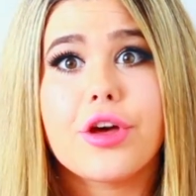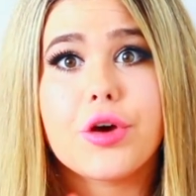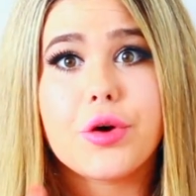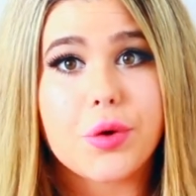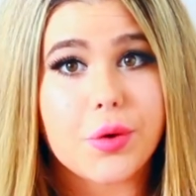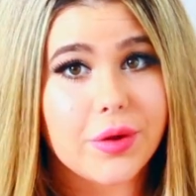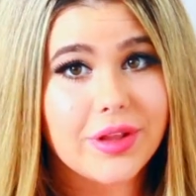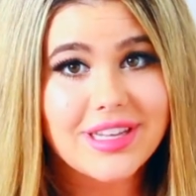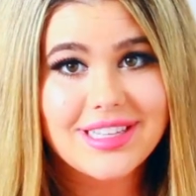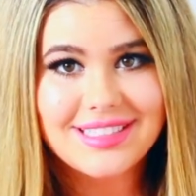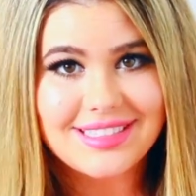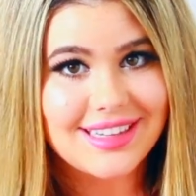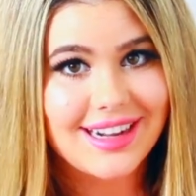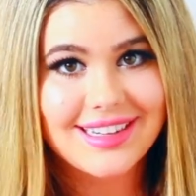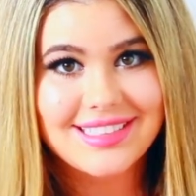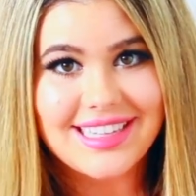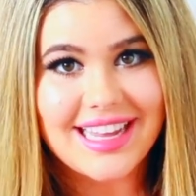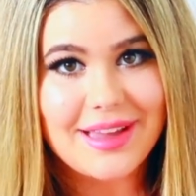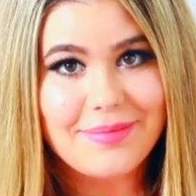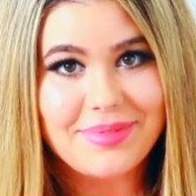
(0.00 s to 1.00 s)
the coolest
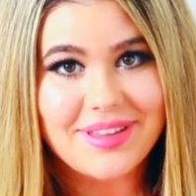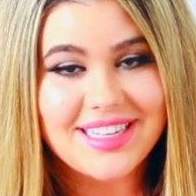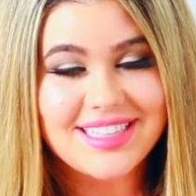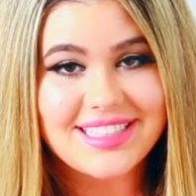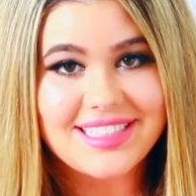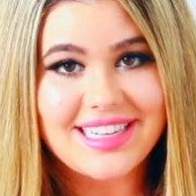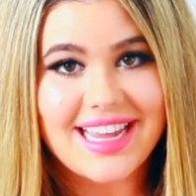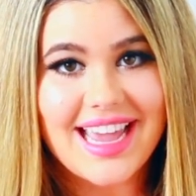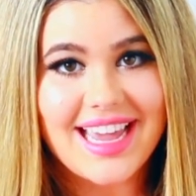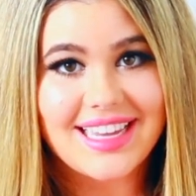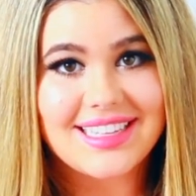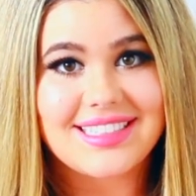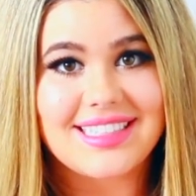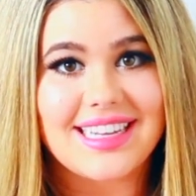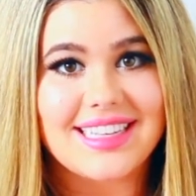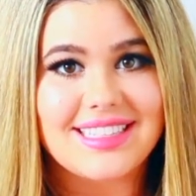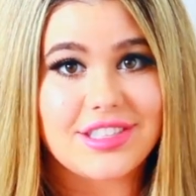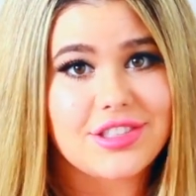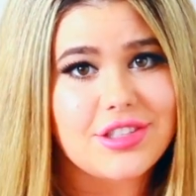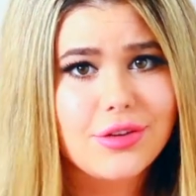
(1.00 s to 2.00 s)
duct tape these days.
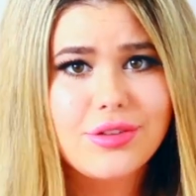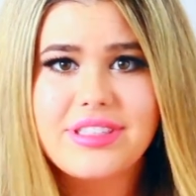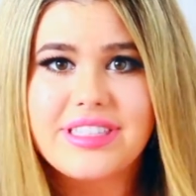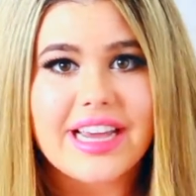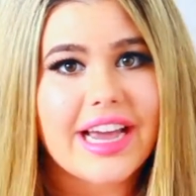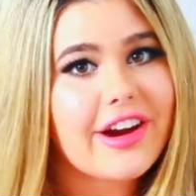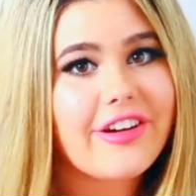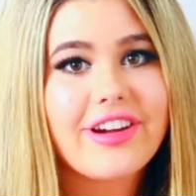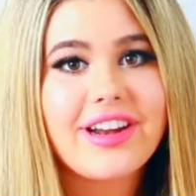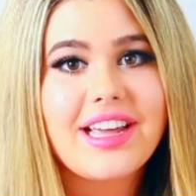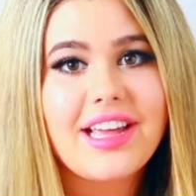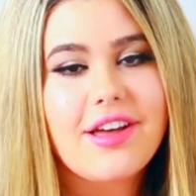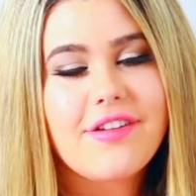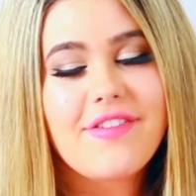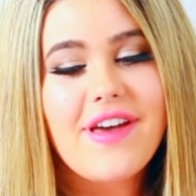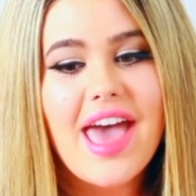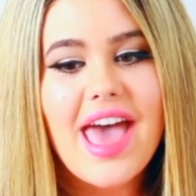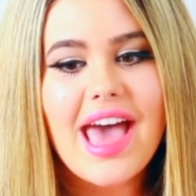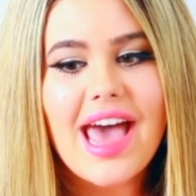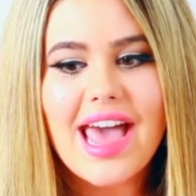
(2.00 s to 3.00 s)
It's so
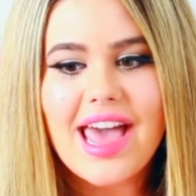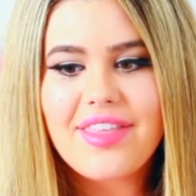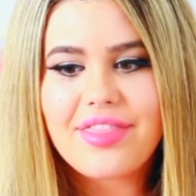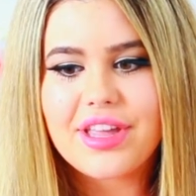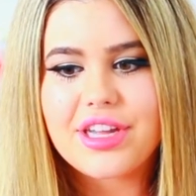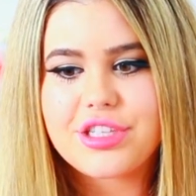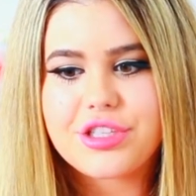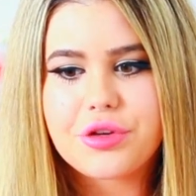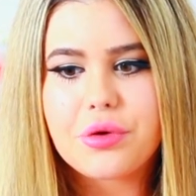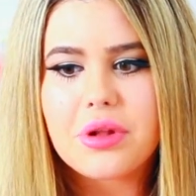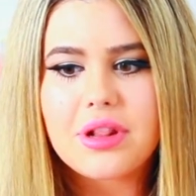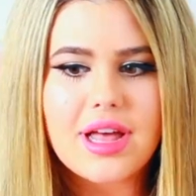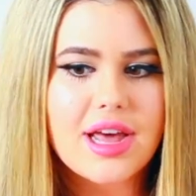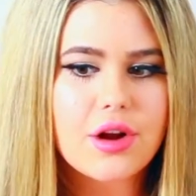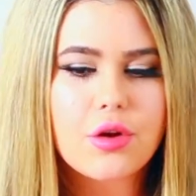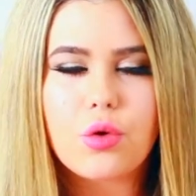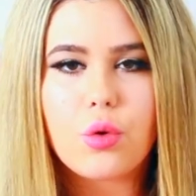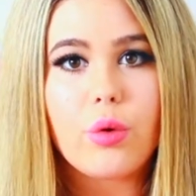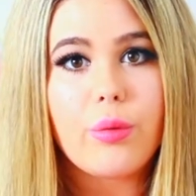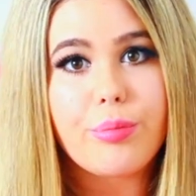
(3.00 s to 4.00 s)
decorative and they do a
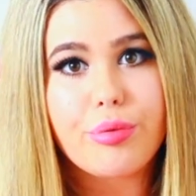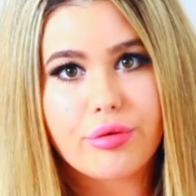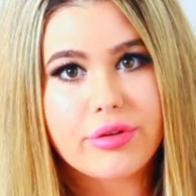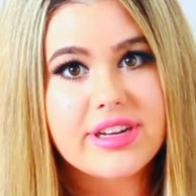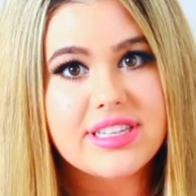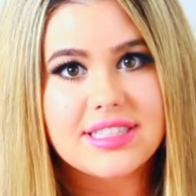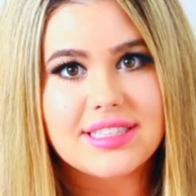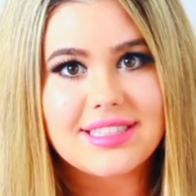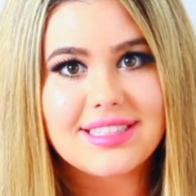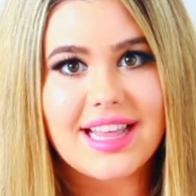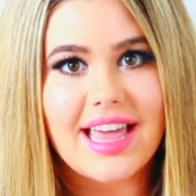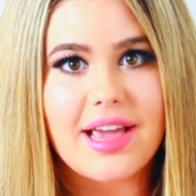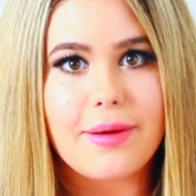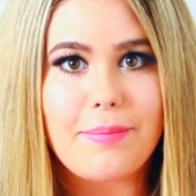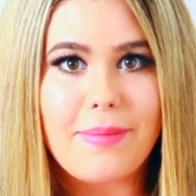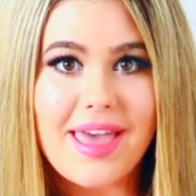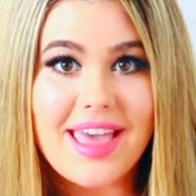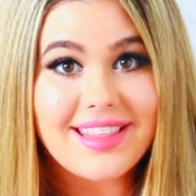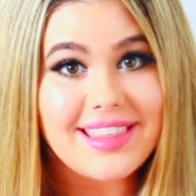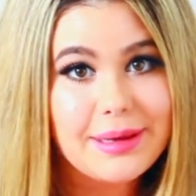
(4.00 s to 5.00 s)
lot of cool prints,
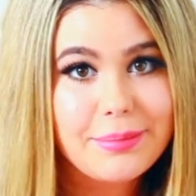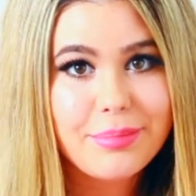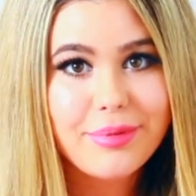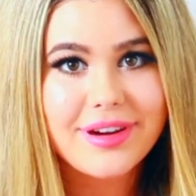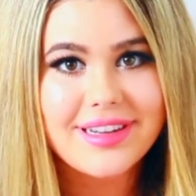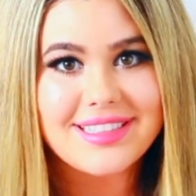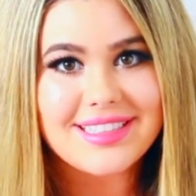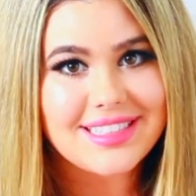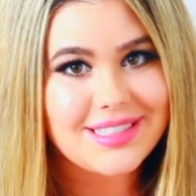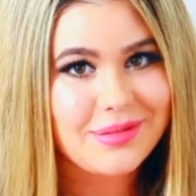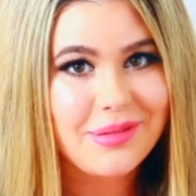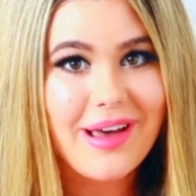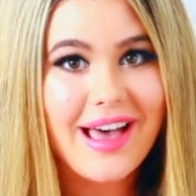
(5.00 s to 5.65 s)
like manly prints as